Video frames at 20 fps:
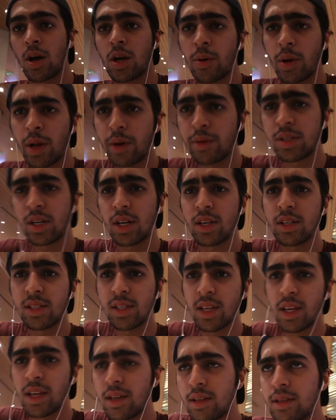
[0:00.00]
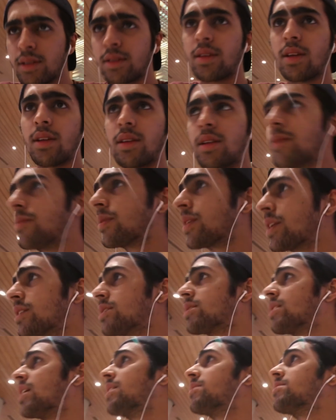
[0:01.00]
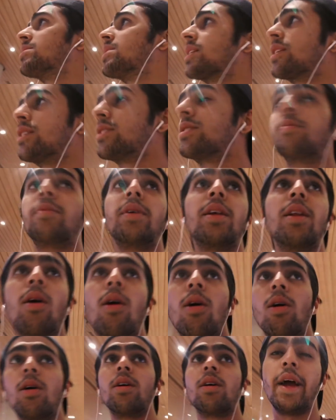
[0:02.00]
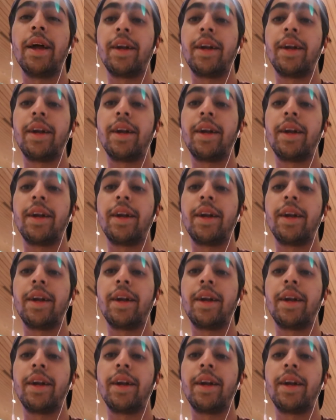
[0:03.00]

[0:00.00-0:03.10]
Okay, what I was trying to say is that the immigration line is negligibly long.